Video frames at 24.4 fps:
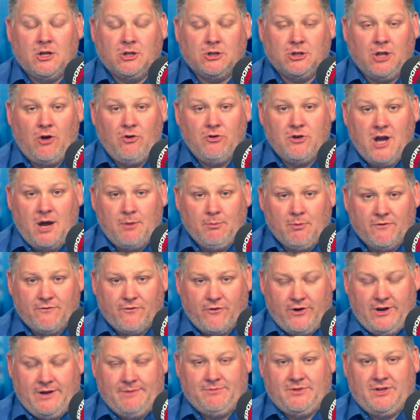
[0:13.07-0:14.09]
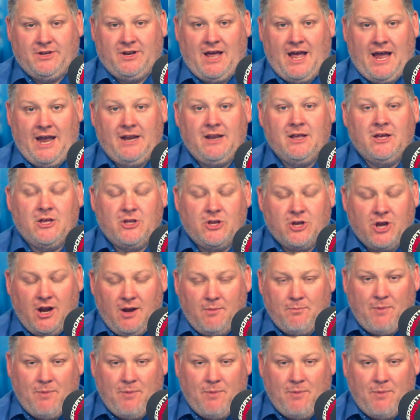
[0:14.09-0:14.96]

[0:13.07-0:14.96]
Low number for him tonight. Going to